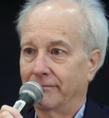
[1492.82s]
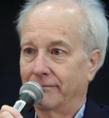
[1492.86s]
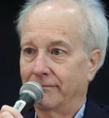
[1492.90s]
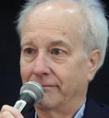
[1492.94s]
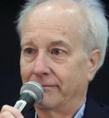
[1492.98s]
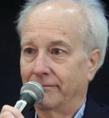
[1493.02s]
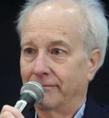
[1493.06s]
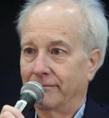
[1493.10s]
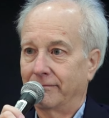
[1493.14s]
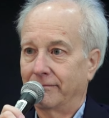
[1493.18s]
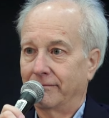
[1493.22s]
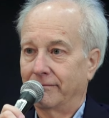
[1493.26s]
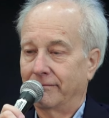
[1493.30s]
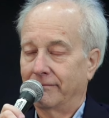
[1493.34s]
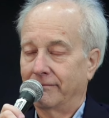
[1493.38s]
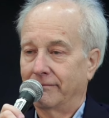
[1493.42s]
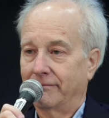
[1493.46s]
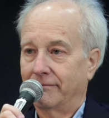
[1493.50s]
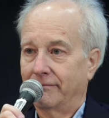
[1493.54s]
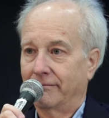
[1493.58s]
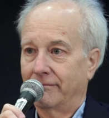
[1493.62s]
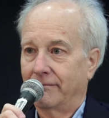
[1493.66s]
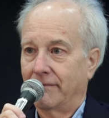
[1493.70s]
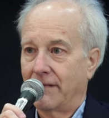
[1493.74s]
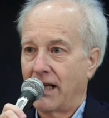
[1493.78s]

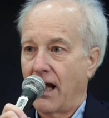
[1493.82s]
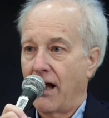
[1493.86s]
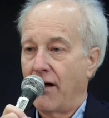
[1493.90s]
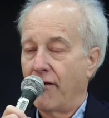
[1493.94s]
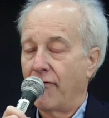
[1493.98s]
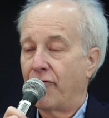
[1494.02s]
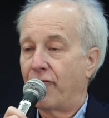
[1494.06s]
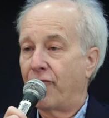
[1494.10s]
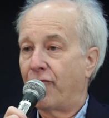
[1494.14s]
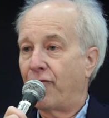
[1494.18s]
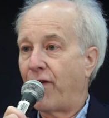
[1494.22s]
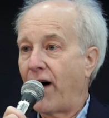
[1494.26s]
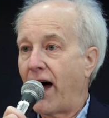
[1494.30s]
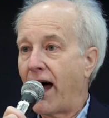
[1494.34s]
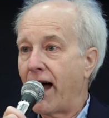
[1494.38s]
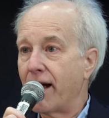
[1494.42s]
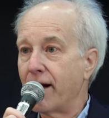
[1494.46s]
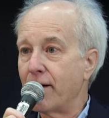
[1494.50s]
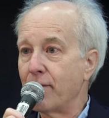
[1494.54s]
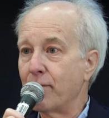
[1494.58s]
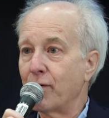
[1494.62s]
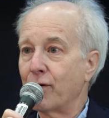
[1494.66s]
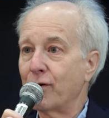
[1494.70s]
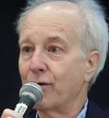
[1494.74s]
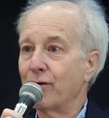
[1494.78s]
Ooh.
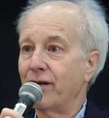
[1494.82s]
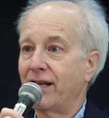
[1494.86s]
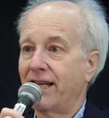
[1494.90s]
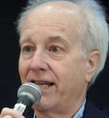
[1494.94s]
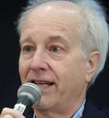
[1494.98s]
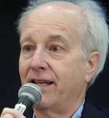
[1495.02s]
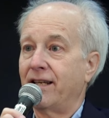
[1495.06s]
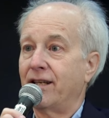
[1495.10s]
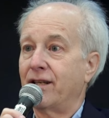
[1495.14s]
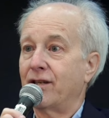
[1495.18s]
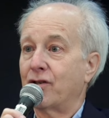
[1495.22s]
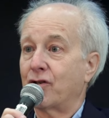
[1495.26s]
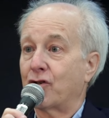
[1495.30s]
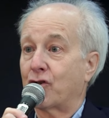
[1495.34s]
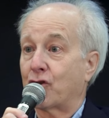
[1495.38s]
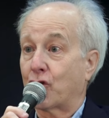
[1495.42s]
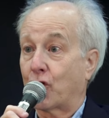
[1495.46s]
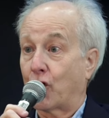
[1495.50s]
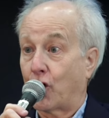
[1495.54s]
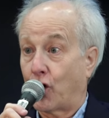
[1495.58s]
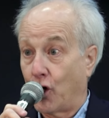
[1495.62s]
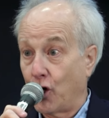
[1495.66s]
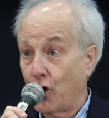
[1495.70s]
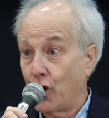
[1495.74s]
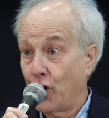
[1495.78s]
Fiber is
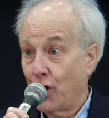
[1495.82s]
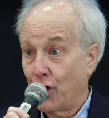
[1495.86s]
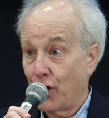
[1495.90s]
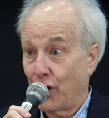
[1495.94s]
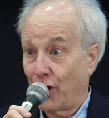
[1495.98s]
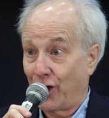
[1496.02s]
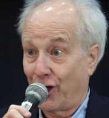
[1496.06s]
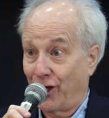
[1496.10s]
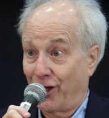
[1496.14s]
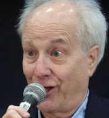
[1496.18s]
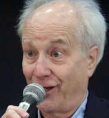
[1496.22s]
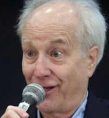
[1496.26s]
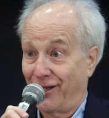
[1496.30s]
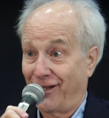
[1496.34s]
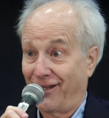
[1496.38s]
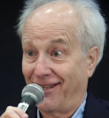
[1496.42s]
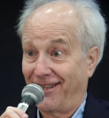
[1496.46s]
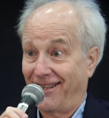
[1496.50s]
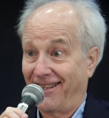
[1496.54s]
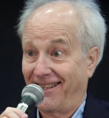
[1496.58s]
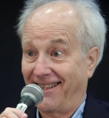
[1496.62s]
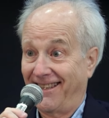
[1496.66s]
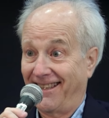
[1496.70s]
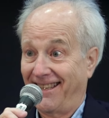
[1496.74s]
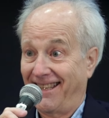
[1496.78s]
good
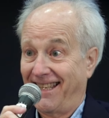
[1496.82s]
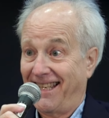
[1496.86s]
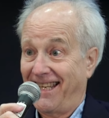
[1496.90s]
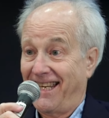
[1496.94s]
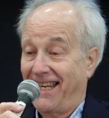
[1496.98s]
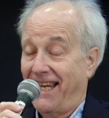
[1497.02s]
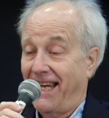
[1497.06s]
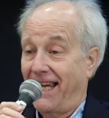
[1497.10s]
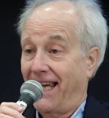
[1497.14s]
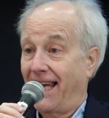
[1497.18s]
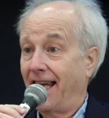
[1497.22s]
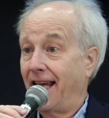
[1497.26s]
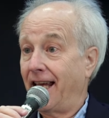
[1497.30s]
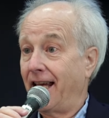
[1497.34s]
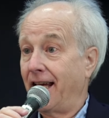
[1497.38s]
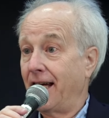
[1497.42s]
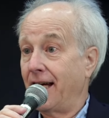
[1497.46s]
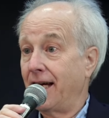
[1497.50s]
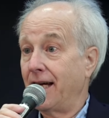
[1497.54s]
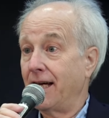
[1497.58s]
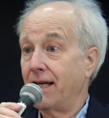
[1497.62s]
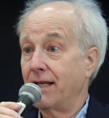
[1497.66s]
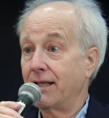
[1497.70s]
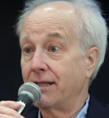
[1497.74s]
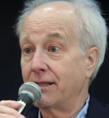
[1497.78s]

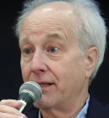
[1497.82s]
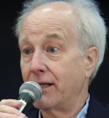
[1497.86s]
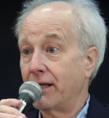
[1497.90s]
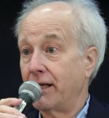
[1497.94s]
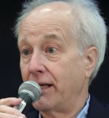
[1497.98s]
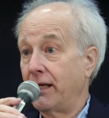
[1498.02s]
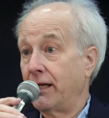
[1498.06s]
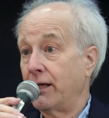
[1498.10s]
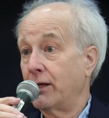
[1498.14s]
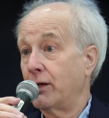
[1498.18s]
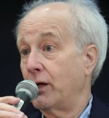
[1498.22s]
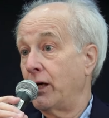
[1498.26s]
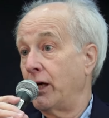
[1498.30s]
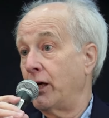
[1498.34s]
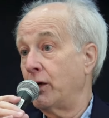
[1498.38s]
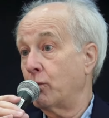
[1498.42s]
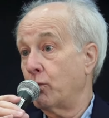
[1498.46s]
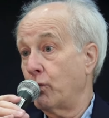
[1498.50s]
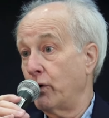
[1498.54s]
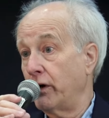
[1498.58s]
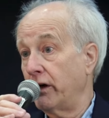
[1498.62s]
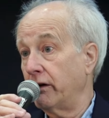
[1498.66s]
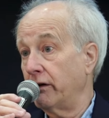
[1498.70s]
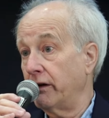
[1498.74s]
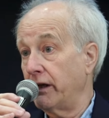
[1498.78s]
and it, it
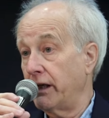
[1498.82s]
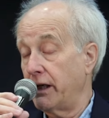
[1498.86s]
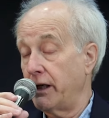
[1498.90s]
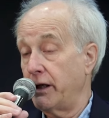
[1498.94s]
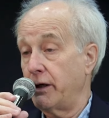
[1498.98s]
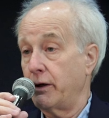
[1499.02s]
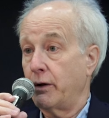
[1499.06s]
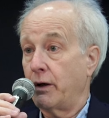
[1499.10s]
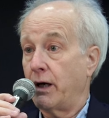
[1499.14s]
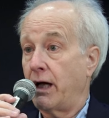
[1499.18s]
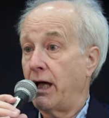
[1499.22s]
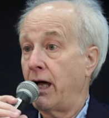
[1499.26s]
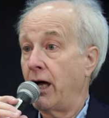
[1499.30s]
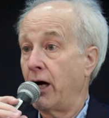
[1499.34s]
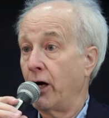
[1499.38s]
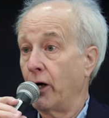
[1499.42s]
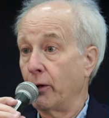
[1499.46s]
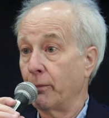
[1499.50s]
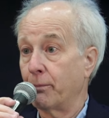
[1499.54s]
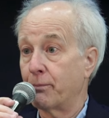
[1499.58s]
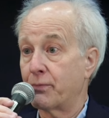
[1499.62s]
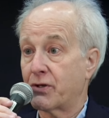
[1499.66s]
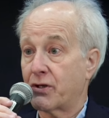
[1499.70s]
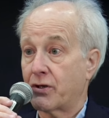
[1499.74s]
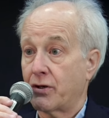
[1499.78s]
really
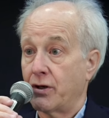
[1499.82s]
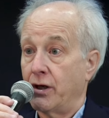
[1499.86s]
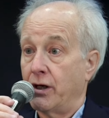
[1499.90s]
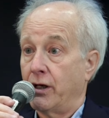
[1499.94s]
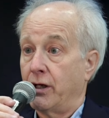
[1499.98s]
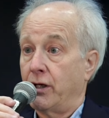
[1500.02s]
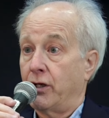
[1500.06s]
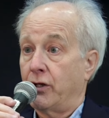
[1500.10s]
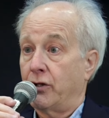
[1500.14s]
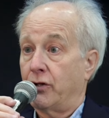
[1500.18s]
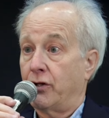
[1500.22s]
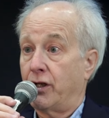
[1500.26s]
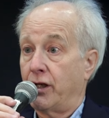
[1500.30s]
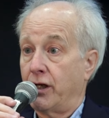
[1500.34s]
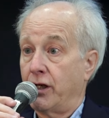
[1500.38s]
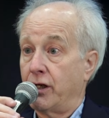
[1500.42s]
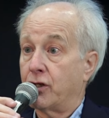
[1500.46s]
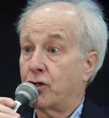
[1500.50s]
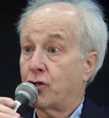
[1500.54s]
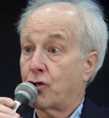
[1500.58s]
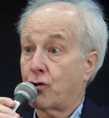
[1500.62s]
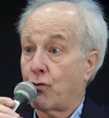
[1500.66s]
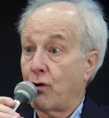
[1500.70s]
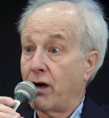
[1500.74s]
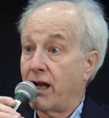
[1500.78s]
helps the
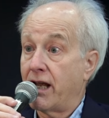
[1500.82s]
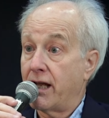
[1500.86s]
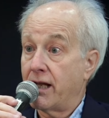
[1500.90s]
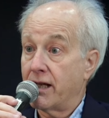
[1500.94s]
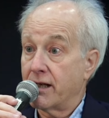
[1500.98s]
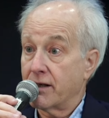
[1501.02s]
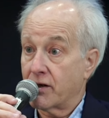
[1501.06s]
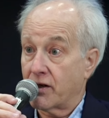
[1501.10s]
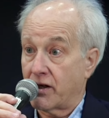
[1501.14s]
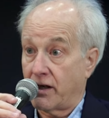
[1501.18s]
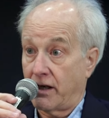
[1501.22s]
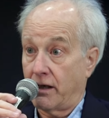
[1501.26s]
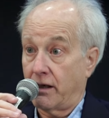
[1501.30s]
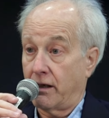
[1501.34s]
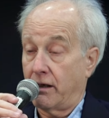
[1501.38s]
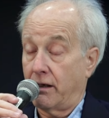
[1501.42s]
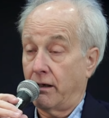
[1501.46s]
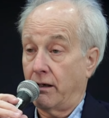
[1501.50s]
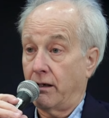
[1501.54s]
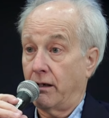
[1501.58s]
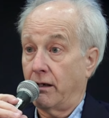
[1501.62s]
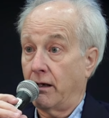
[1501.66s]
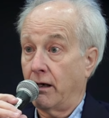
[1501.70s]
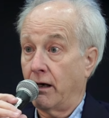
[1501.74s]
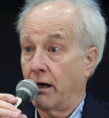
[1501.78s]
transit
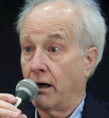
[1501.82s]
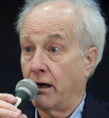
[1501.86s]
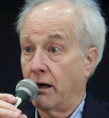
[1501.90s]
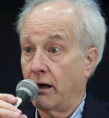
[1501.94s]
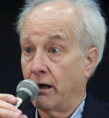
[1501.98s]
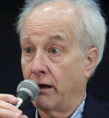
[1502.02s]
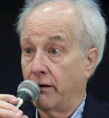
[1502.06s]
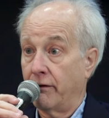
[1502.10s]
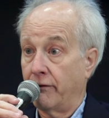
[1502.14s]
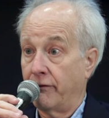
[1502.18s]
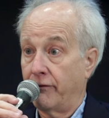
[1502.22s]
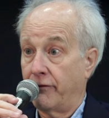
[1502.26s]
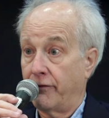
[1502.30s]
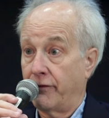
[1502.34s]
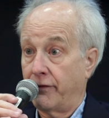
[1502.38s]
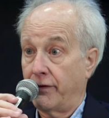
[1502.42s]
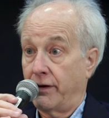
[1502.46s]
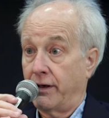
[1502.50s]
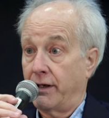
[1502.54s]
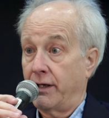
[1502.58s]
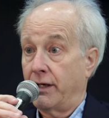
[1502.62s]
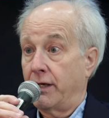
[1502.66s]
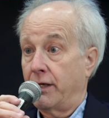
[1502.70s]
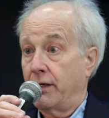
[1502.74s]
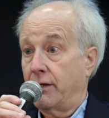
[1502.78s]
of
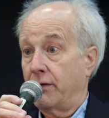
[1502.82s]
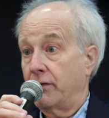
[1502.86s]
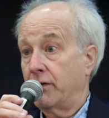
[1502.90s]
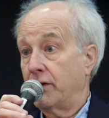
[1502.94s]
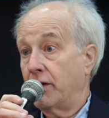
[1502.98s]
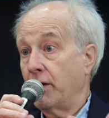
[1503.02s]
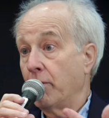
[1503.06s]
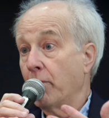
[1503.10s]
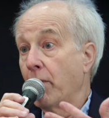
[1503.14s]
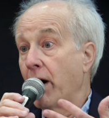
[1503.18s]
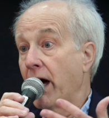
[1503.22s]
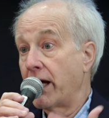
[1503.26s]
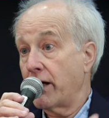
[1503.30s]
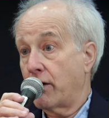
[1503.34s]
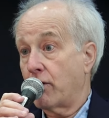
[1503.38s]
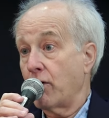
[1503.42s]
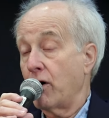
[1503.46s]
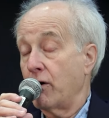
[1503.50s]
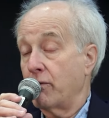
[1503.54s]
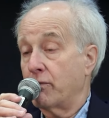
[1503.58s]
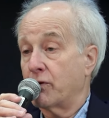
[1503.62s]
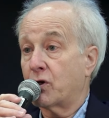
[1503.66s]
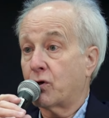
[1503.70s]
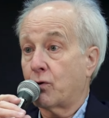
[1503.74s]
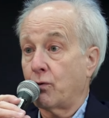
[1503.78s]
the
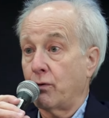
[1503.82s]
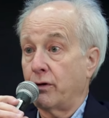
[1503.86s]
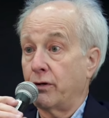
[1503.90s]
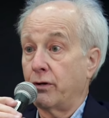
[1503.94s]
microbes through